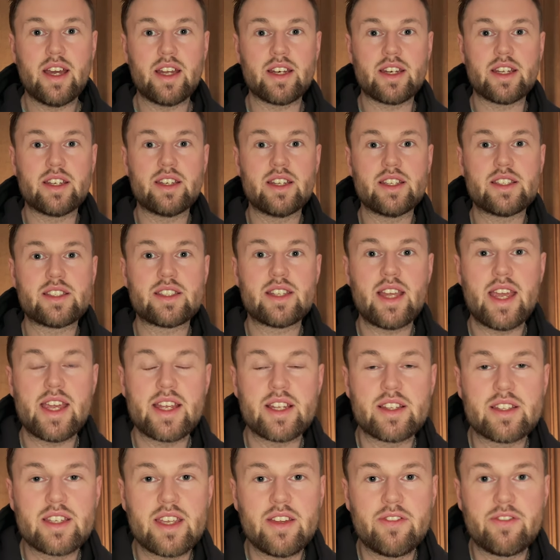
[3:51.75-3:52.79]
in this
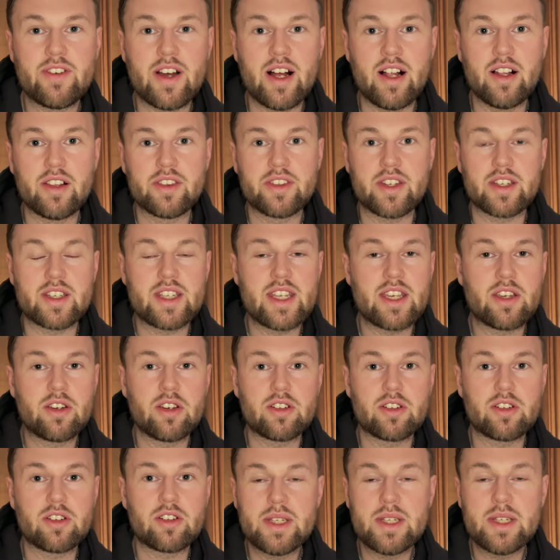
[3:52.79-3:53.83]
state, he felt that he
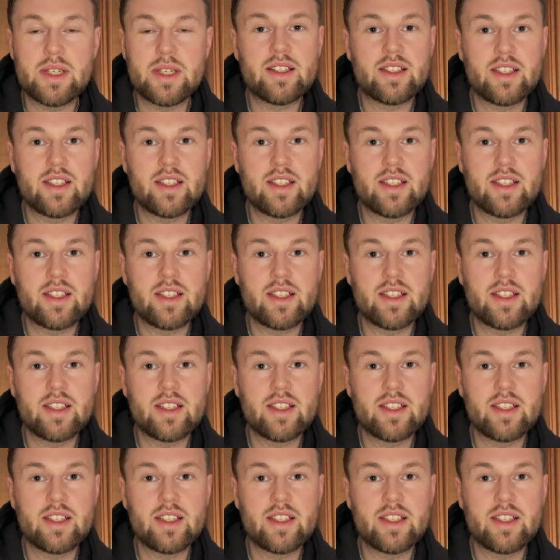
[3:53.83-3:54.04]
could completely